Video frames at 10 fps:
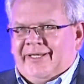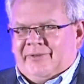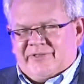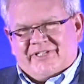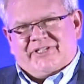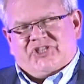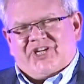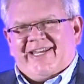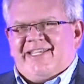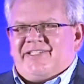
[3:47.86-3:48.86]
There's a
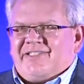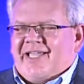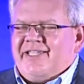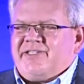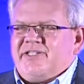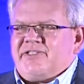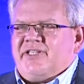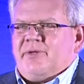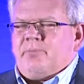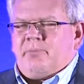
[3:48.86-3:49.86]
Chinese scientist
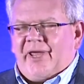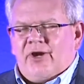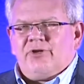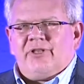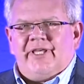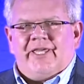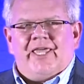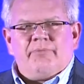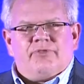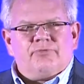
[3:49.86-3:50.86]
that apparently
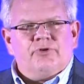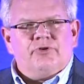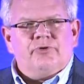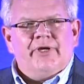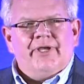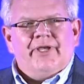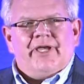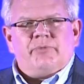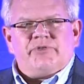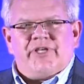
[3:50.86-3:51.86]
came through
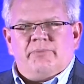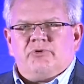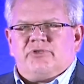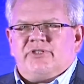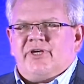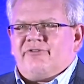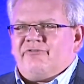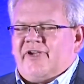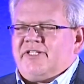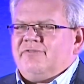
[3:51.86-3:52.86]
and was able to
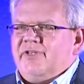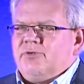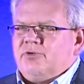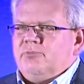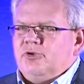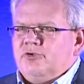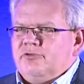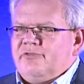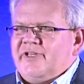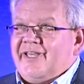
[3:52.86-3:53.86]
effectively
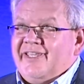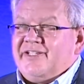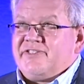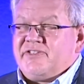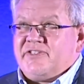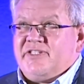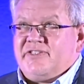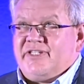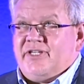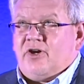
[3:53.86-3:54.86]
remove I think it's the
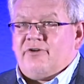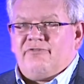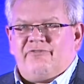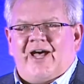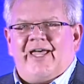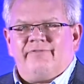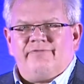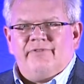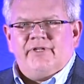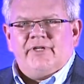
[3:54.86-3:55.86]

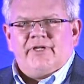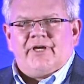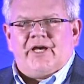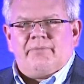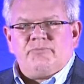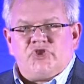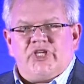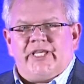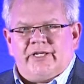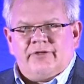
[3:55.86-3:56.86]
CCR5
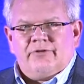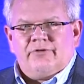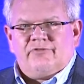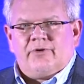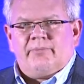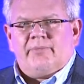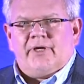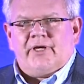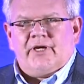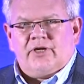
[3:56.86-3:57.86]
gene from
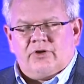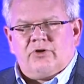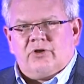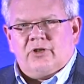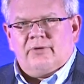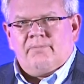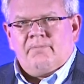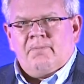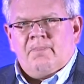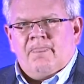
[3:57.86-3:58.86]
a girl
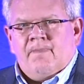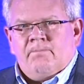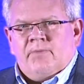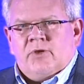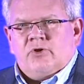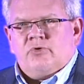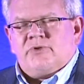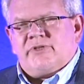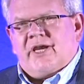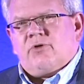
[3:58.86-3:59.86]
who is now